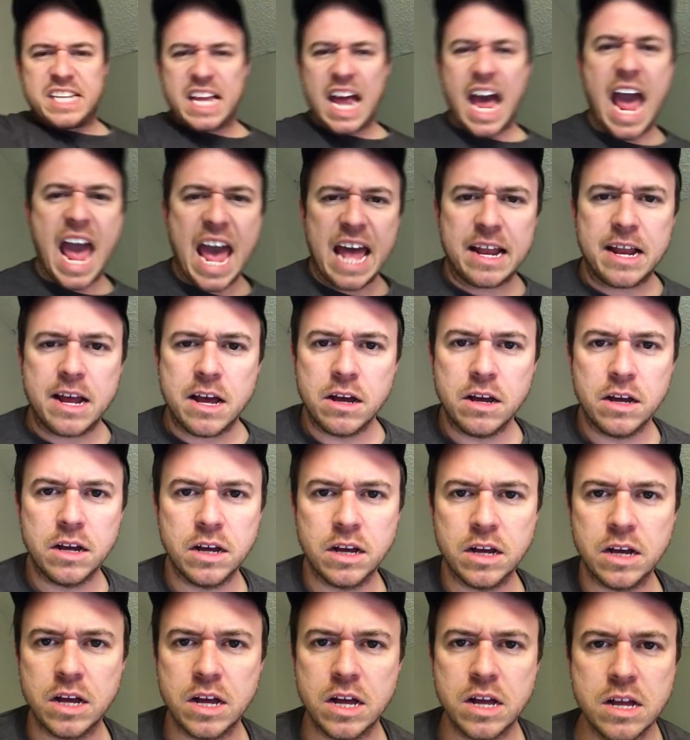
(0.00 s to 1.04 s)
said,
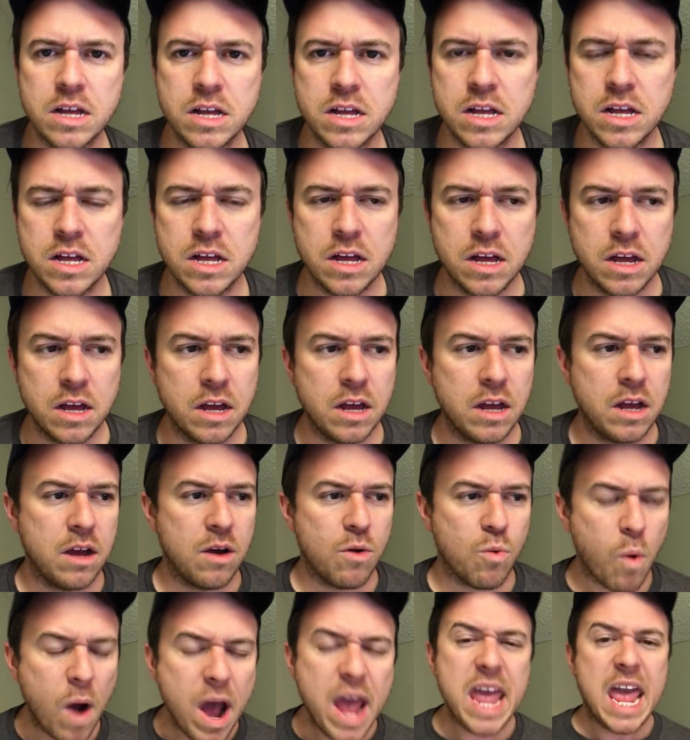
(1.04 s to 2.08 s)

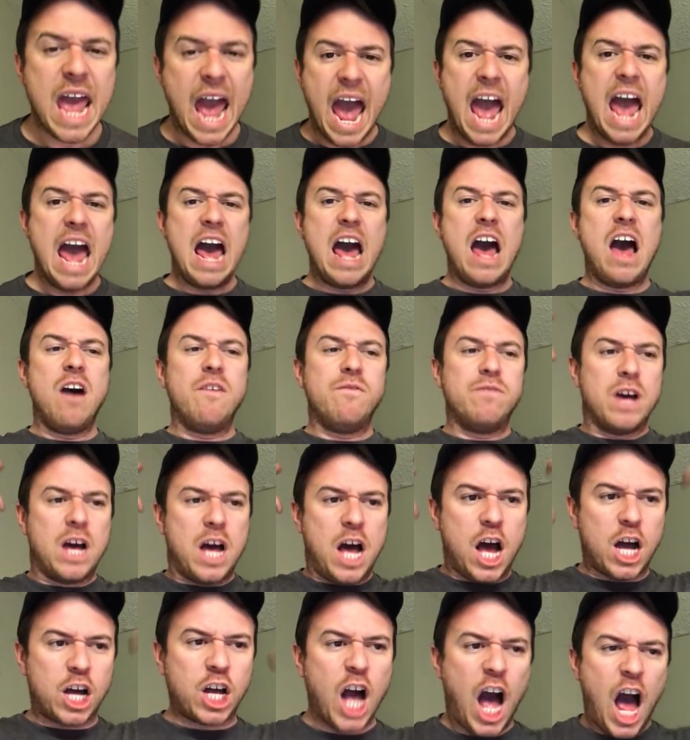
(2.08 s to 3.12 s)
we have
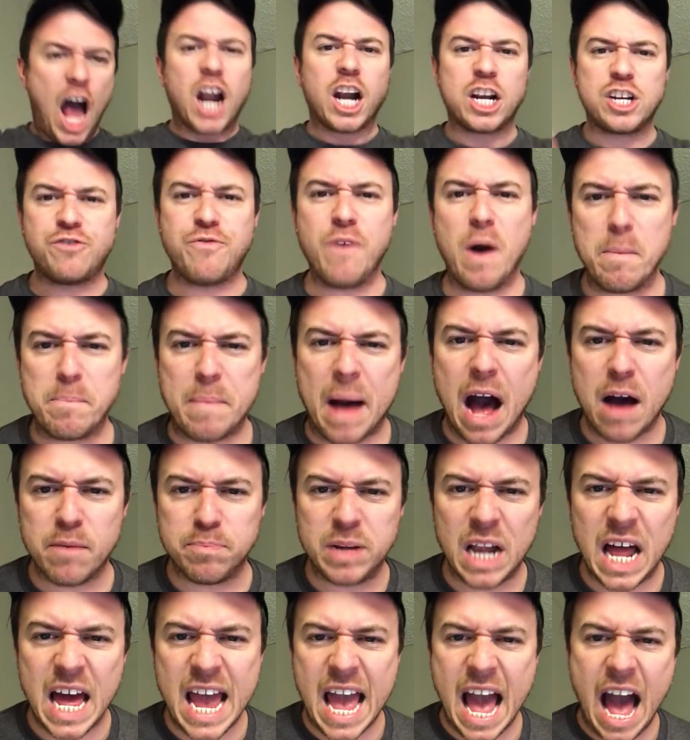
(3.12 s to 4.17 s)
a college football
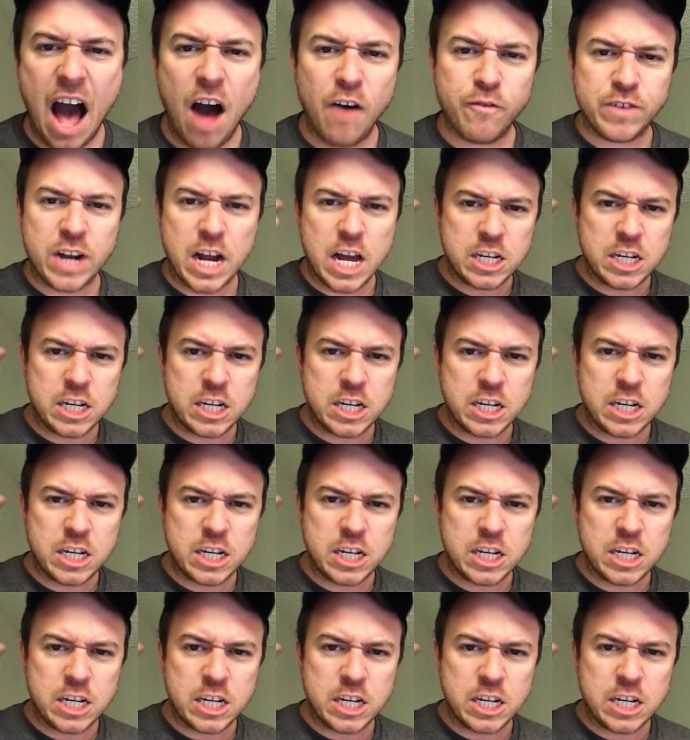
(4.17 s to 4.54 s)
playoff